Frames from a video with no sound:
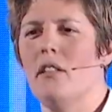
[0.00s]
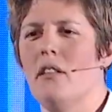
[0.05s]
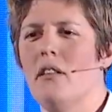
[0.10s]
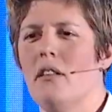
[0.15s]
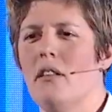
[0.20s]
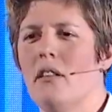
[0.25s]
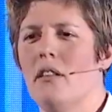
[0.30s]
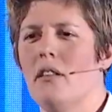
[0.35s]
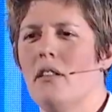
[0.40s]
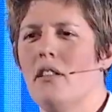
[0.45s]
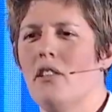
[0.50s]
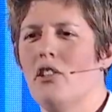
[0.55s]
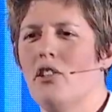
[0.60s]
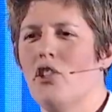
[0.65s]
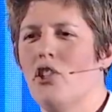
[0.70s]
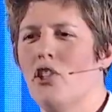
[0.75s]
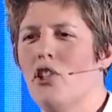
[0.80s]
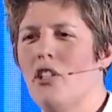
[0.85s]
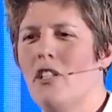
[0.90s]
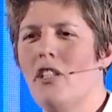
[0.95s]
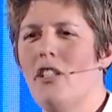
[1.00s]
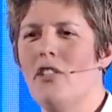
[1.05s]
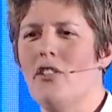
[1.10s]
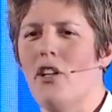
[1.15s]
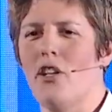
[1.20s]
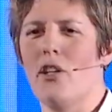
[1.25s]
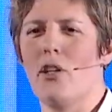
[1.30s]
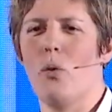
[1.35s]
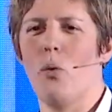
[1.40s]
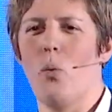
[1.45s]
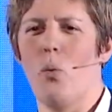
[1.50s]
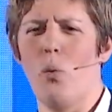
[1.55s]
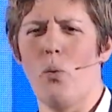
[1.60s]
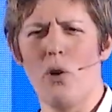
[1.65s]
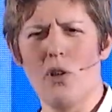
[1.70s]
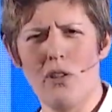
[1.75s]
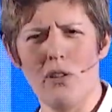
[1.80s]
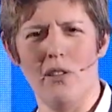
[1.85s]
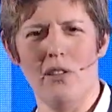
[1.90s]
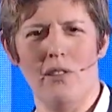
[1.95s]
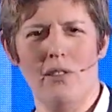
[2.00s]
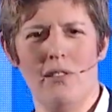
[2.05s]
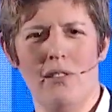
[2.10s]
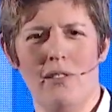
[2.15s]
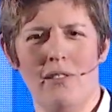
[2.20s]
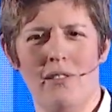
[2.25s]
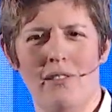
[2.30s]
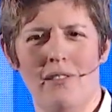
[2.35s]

in the shitty, dark world.